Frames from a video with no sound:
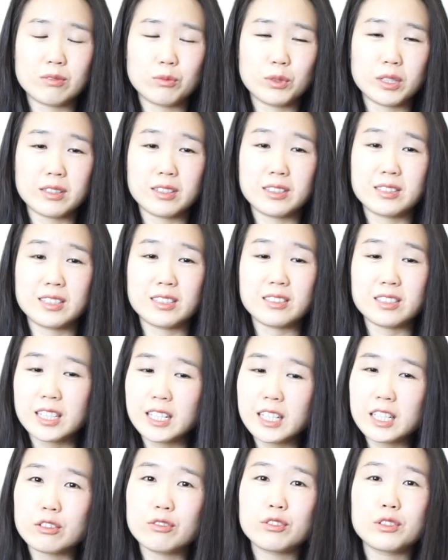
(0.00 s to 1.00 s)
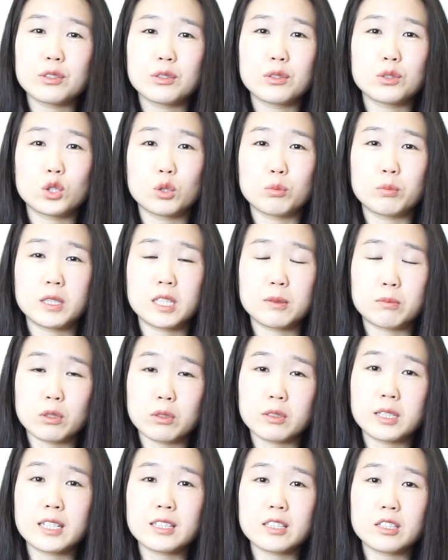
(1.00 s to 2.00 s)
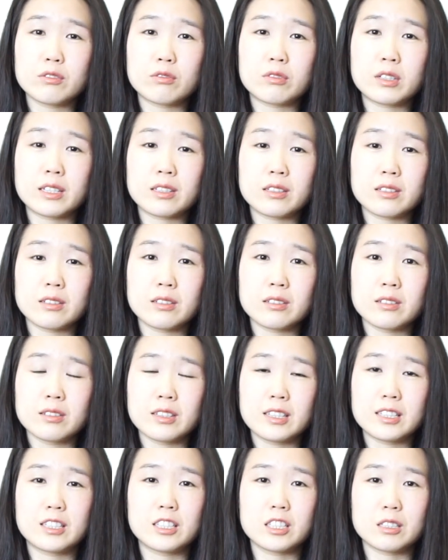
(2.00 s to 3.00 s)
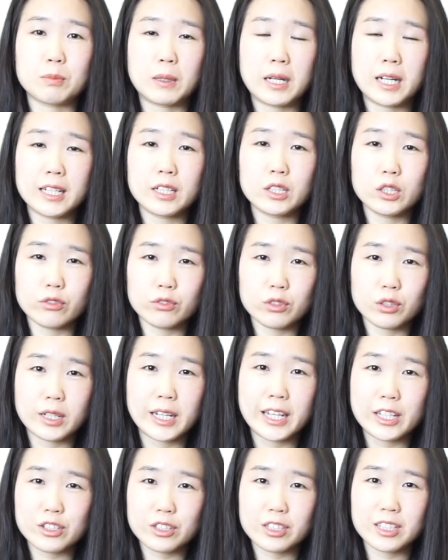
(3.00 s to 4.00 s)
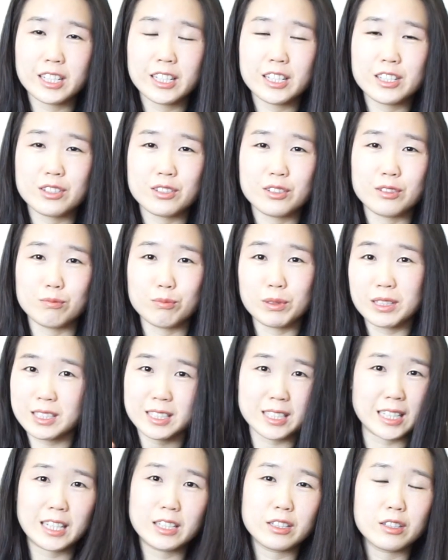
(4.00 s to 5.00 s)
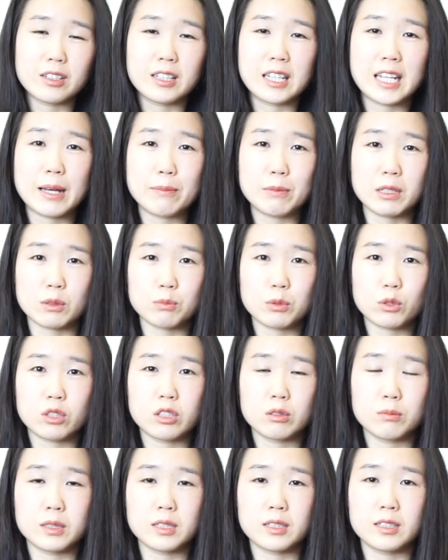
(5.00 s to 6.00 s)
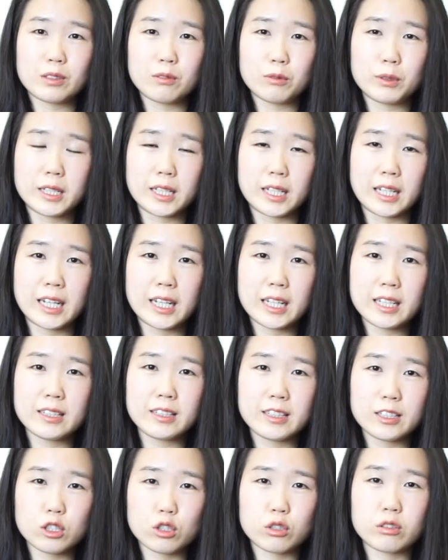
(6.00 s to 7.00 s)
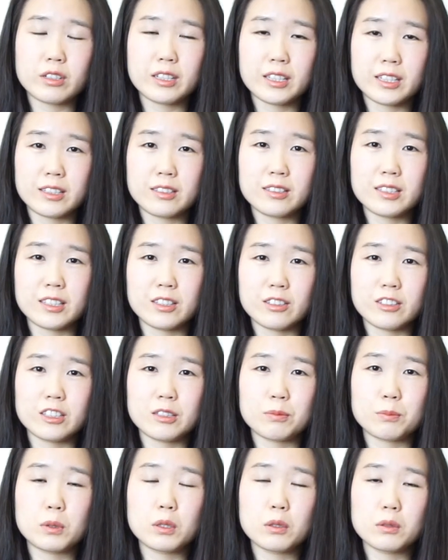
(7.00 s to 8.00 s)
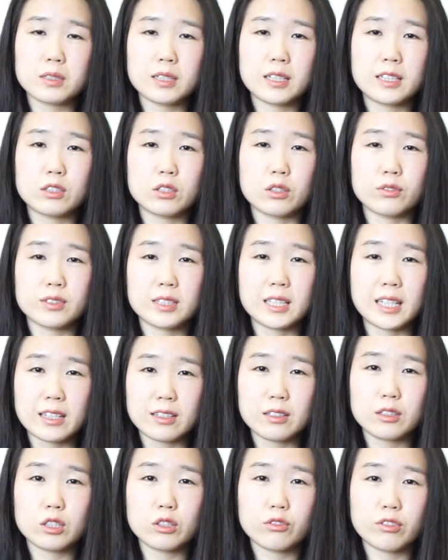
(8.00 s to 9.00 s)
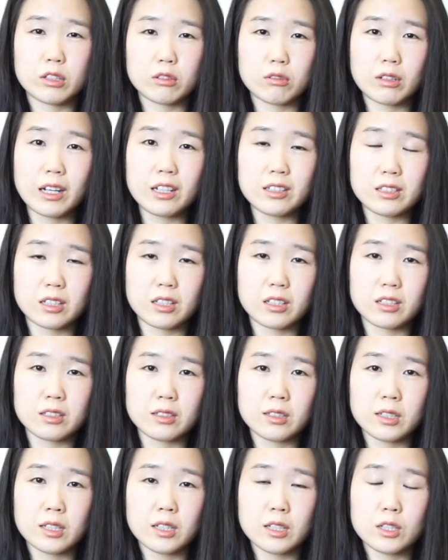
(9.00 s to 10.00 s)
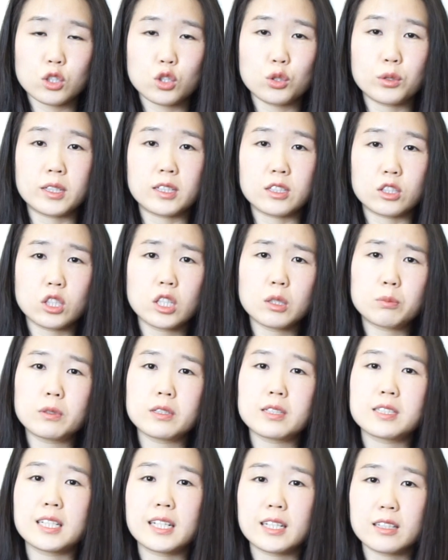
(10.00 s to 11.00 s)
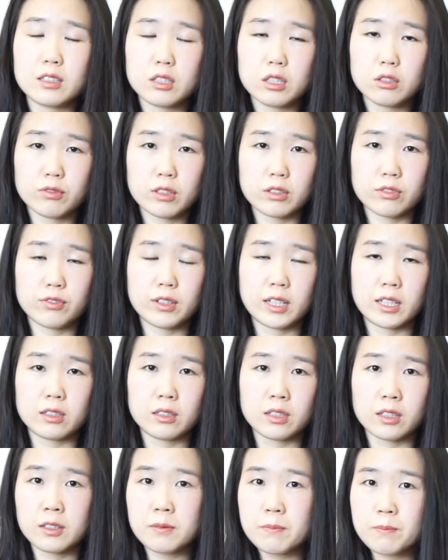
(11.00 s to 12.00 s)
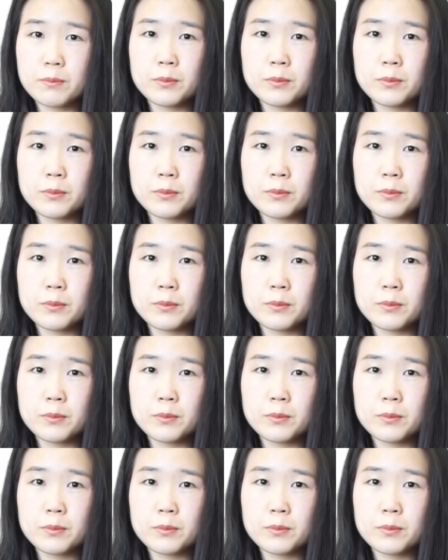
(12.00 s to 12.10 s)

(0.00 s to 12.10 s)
What does it take for you to be a productive writer? It is part of your education beside your lab experiment. We are highly trained in this process of scientific writing to interpret scientific finding,